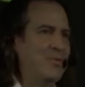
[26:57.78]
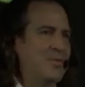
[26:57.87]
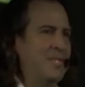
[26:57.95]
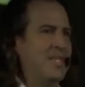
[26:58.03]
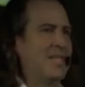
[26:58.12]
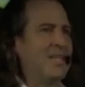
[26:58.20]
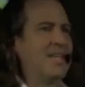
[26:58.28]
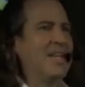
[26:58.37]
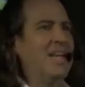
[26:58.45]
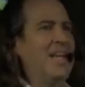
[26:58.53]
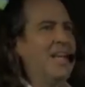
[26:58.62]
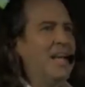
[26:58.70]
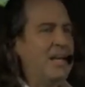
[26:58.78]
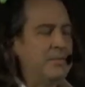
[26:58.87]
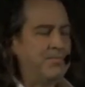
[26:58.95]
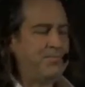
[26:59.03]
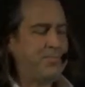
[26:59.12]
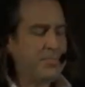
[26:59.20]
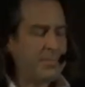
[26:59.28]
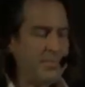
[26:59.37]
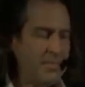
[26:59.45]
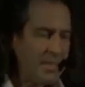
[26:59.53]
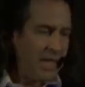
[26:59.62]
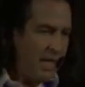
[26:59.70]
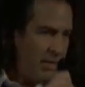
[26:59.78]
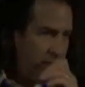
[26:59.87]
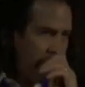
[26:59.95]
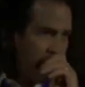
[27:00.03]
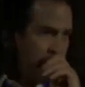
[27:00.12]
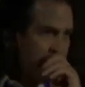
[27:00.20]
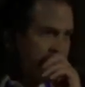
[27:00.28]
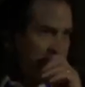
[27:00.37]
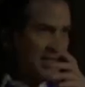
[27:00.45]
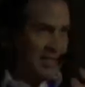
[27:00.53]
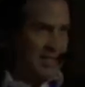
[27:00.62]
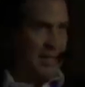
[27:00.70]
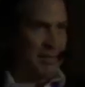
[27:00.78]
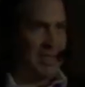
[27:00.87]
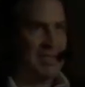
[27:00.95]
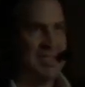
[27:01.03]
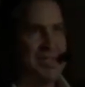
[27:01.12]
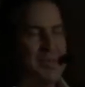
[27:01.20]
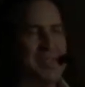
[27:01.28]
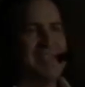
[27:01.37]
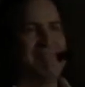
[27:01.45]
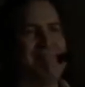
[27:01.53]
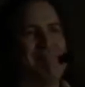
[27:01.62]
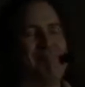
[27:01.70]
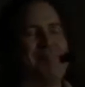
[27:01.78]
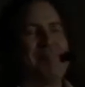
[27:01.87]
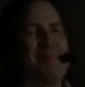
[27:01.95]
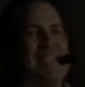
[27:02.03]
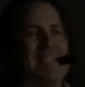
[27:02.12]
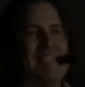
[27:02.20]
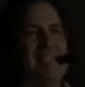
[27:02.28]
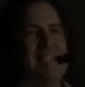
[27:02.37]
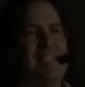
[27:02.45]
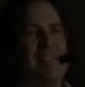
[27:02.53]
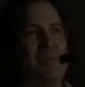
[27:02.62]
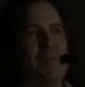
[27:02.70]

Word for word: What were you thinking? Um, th my example on this one is